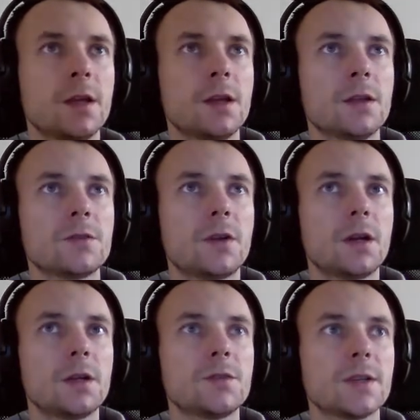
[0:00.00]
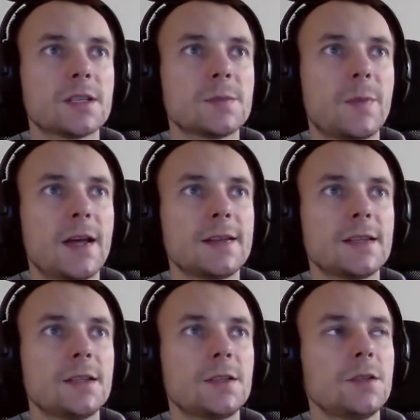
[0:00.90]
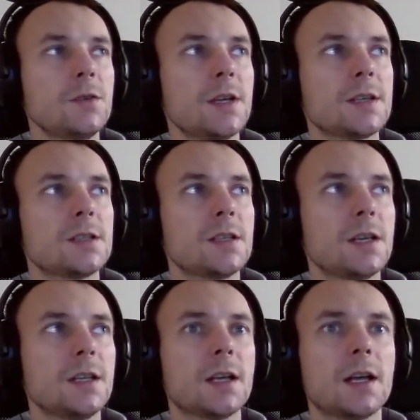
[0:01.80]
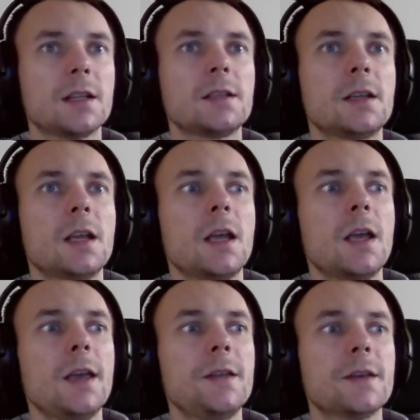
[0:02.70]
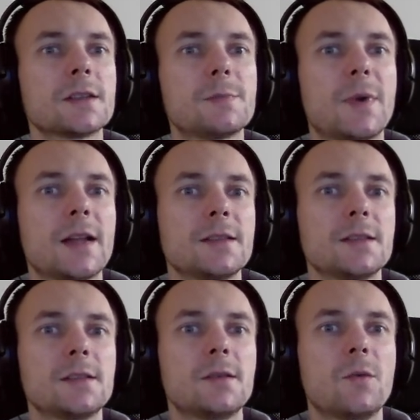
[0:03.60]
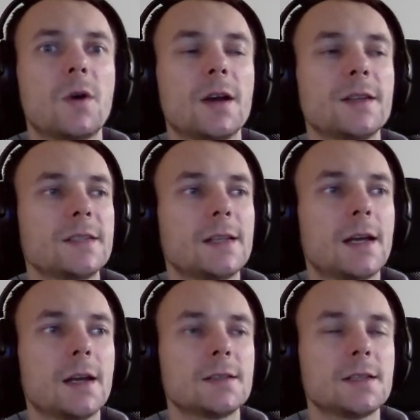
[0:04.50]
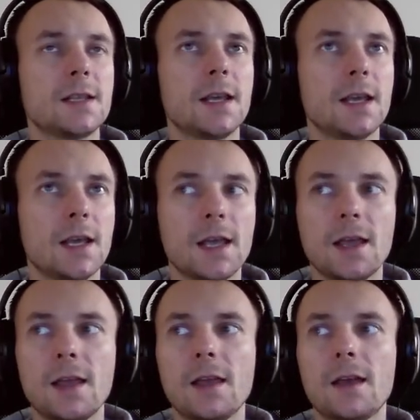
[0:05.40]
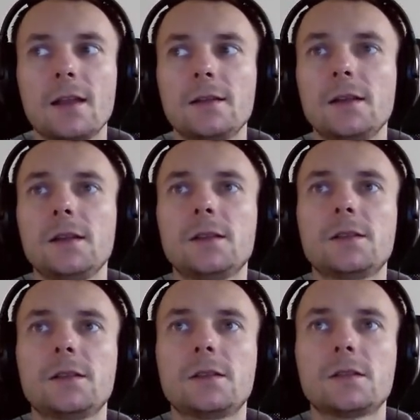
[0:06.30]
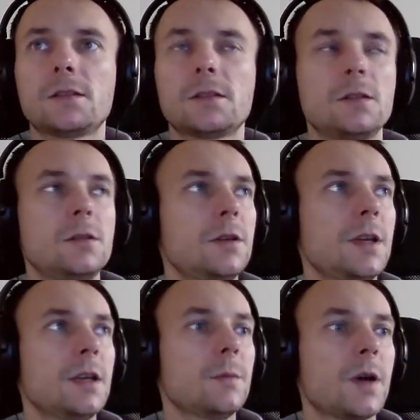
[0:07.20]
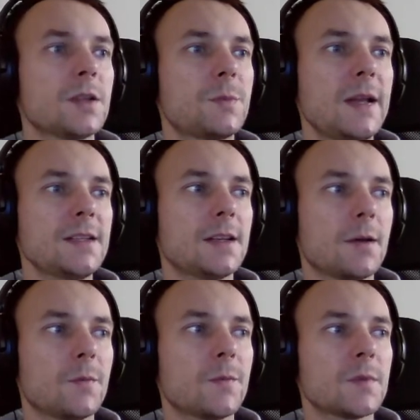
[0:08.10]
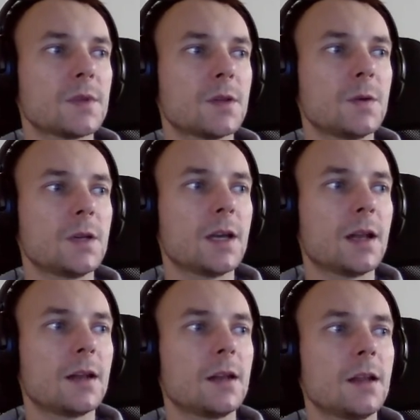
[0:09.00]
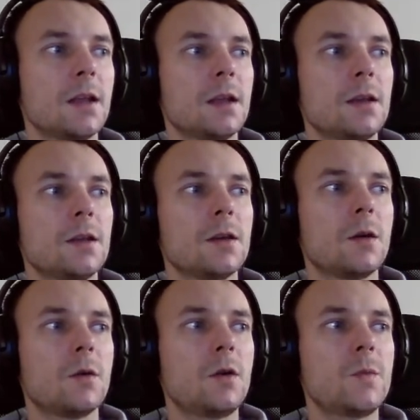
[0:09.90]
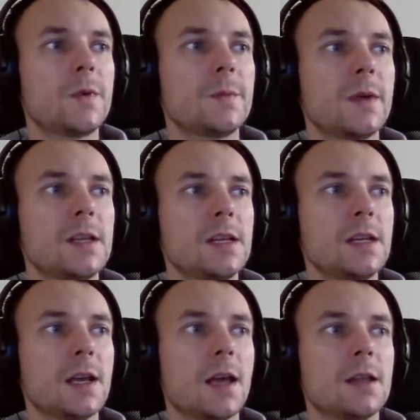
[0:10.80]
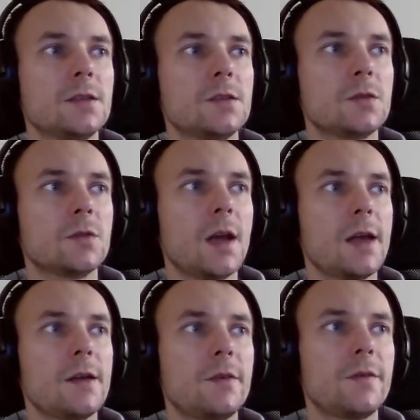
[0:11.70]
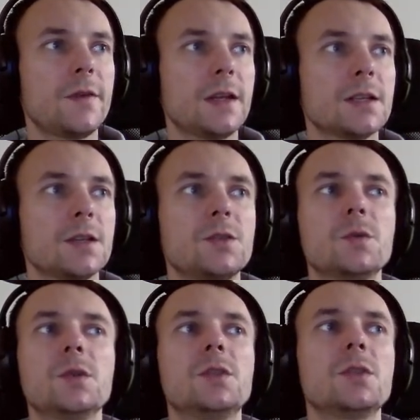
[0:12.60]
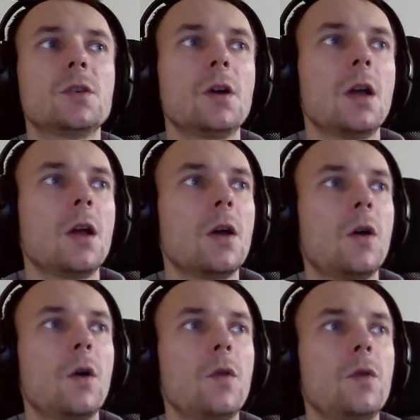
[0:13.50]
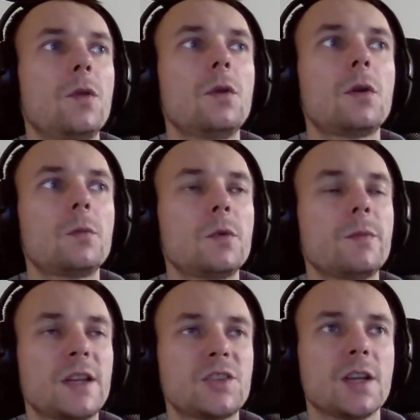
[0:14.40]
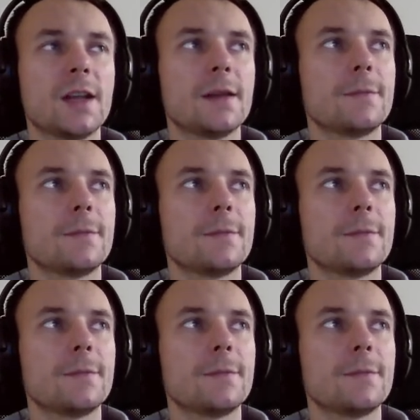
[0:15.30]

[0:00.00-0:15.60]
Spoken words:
try to expand it, you can see that it expanded quite nicely and it's looking much better now. So you can, open menu and do everything that you would do on normal machine.